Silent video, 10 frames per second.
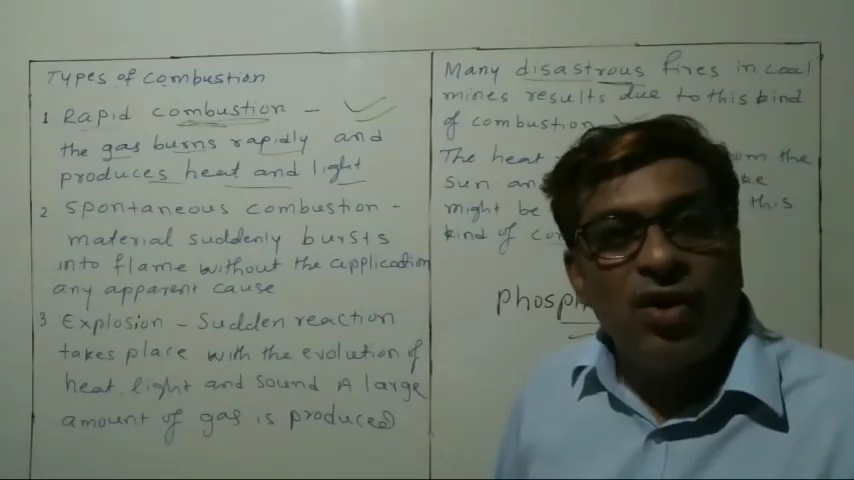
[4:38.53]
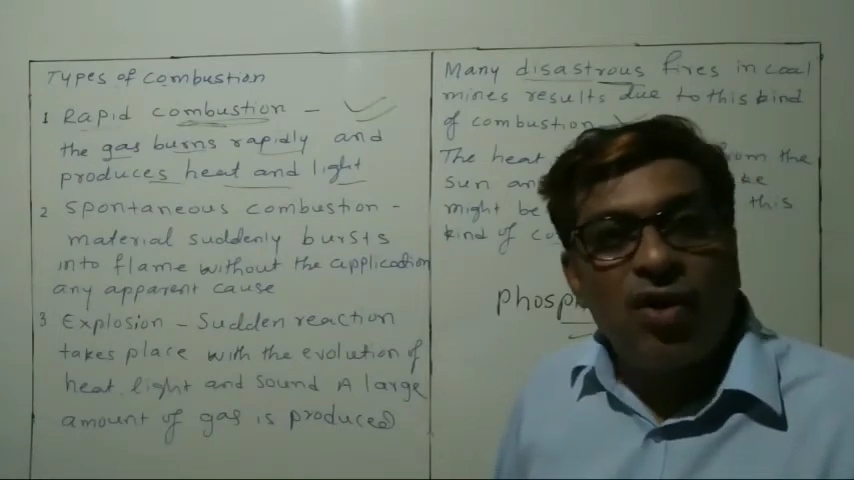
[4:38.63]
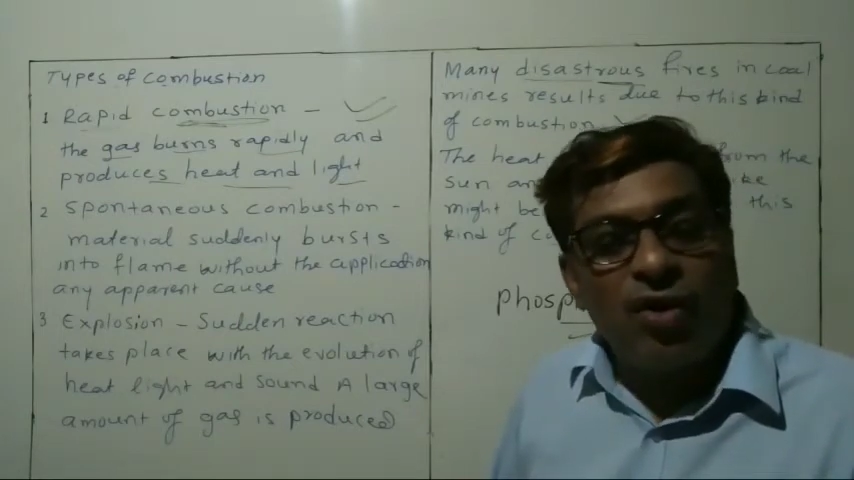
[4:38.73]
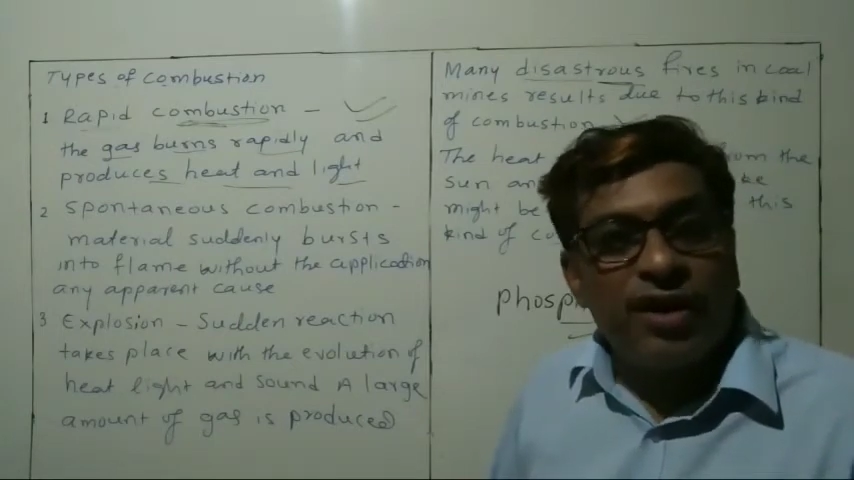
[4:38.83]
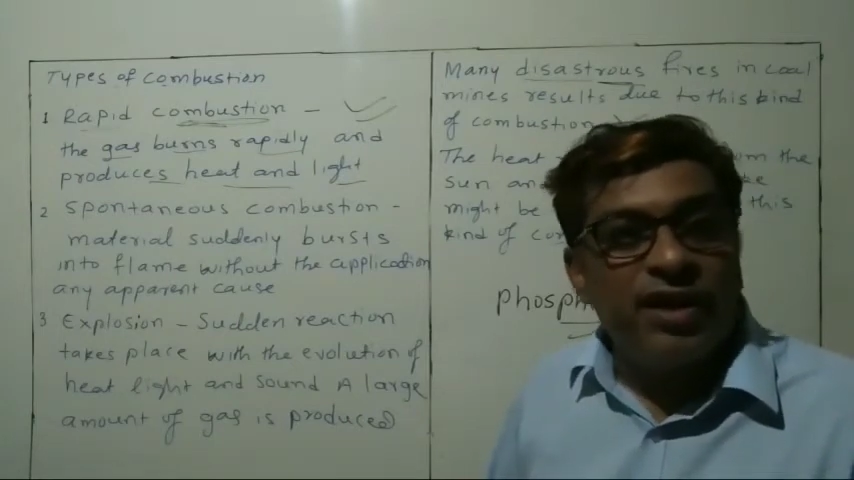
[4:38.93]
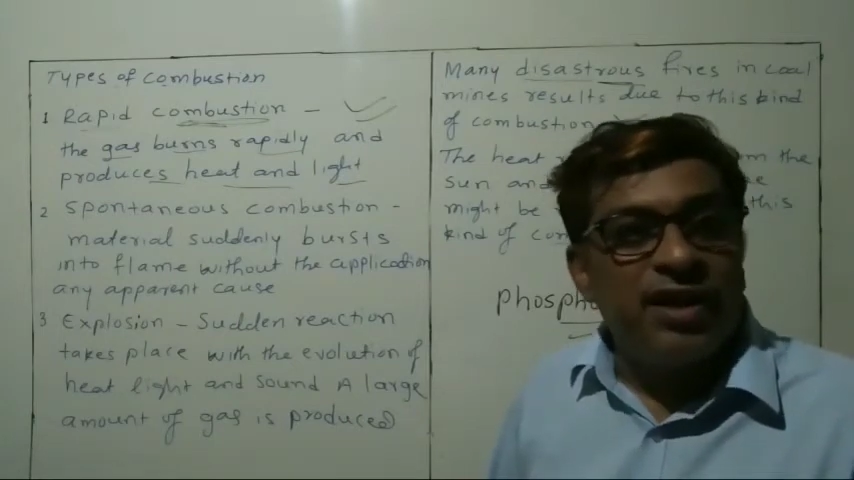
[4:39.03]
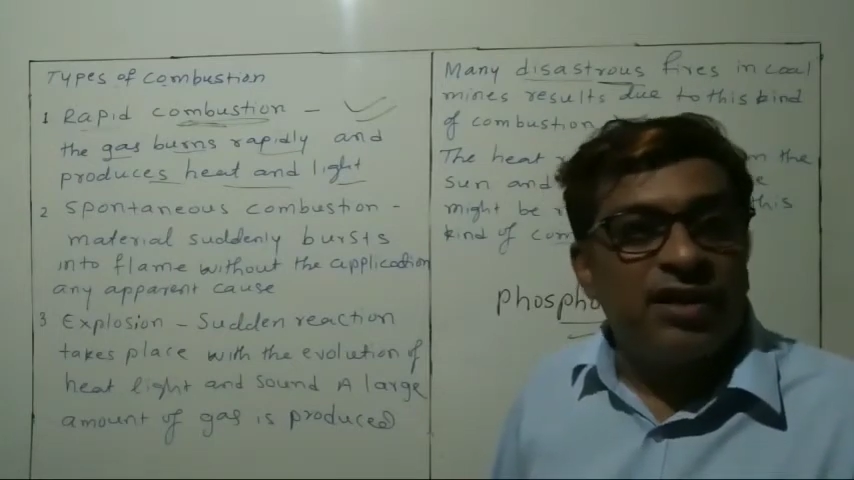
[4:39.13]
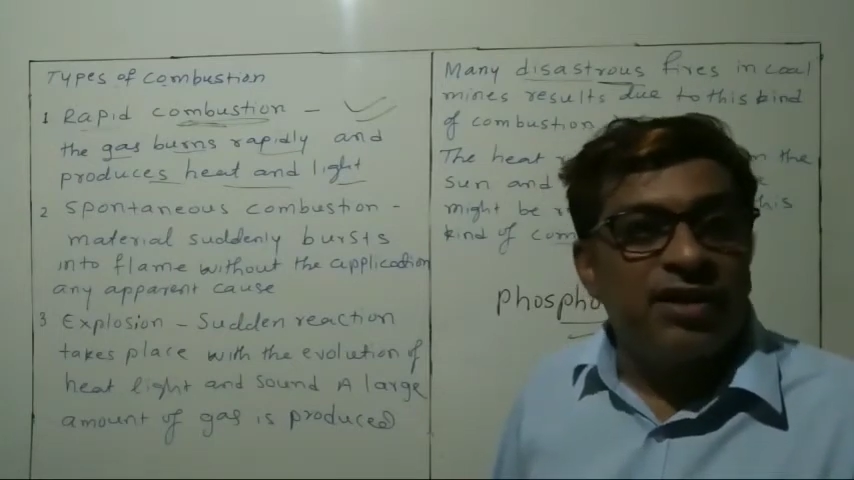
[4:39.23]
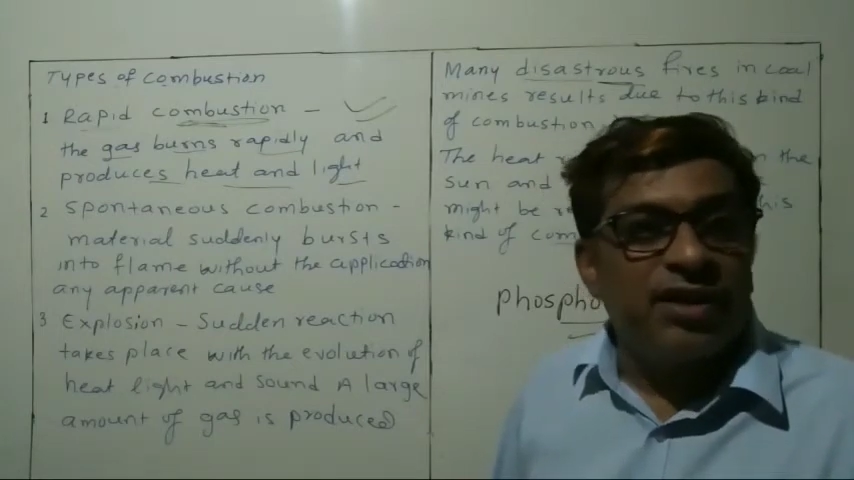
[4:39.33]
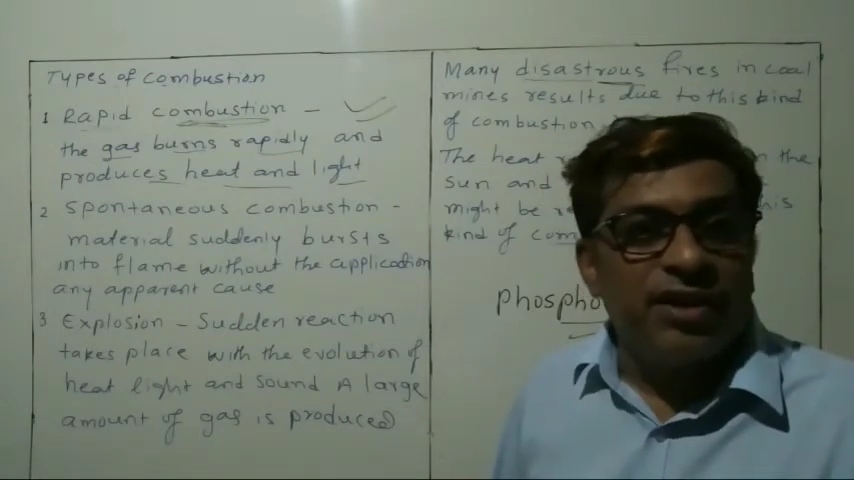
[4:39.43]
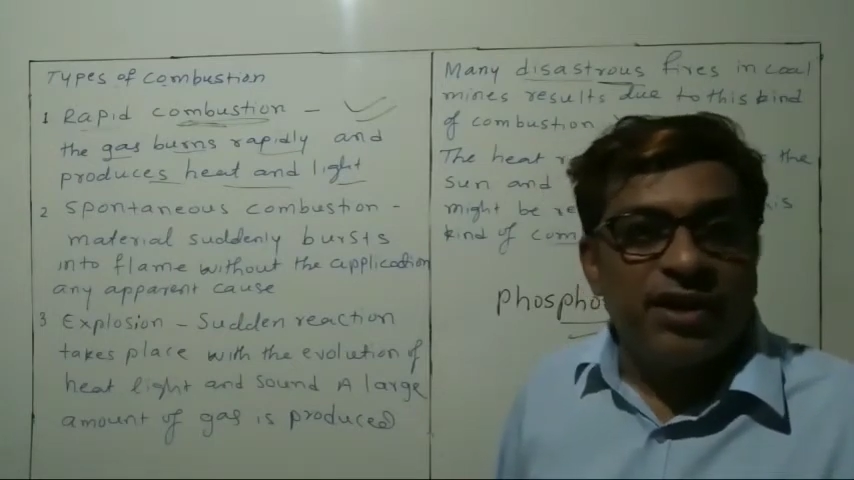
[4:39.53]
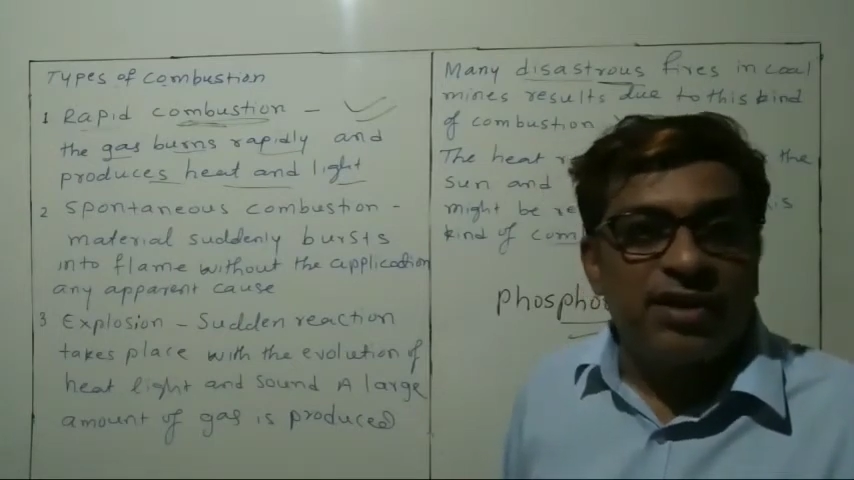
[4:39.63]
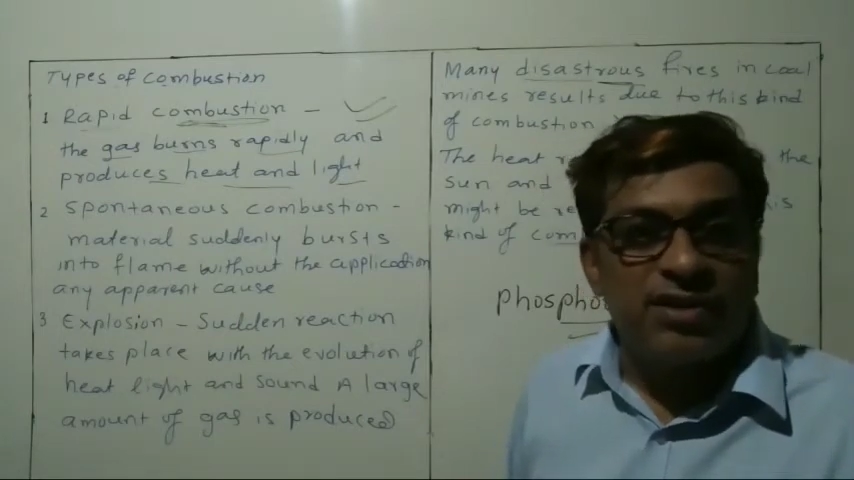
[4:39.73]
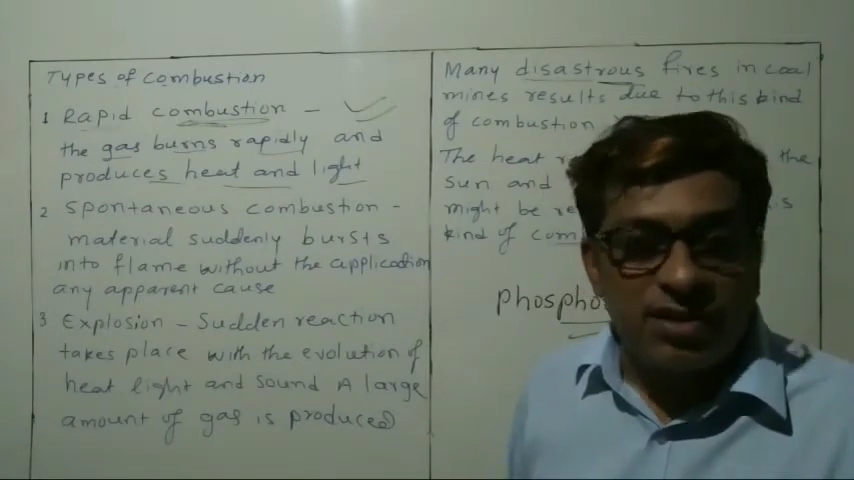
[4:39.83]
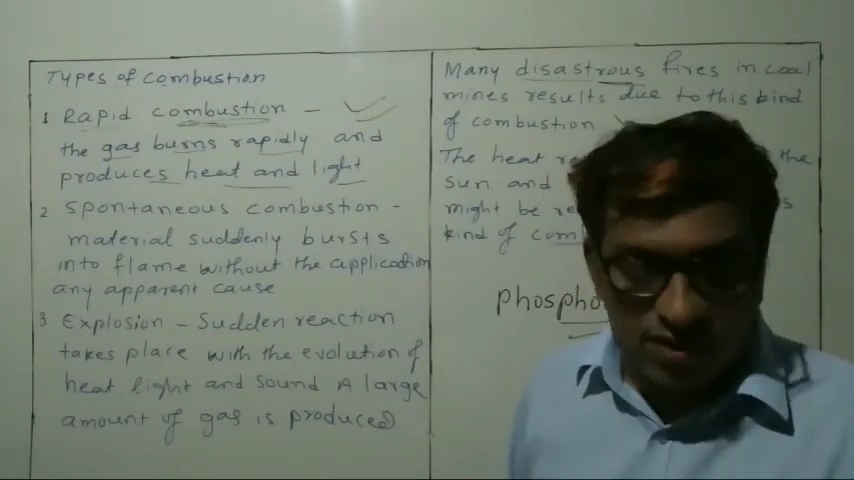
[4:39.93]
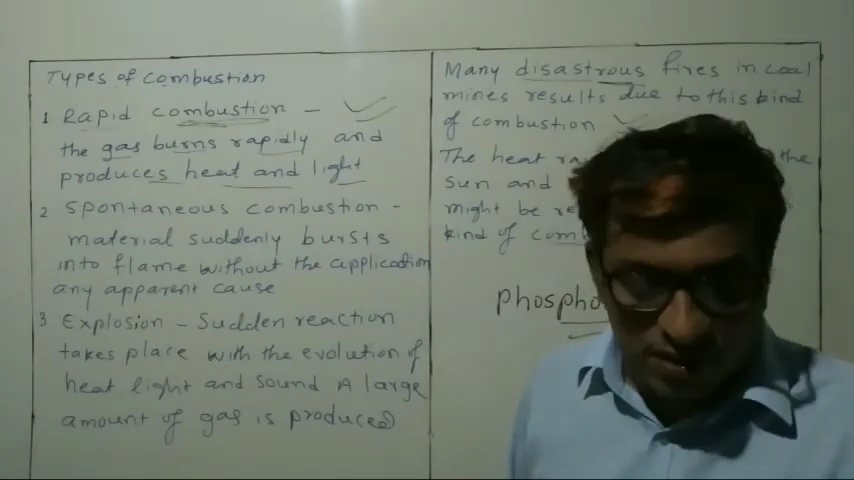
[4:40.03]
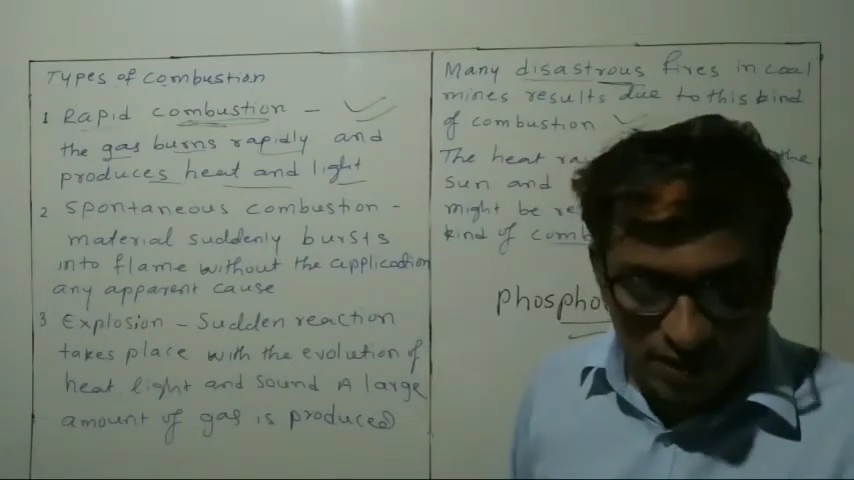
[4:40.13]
or any other days,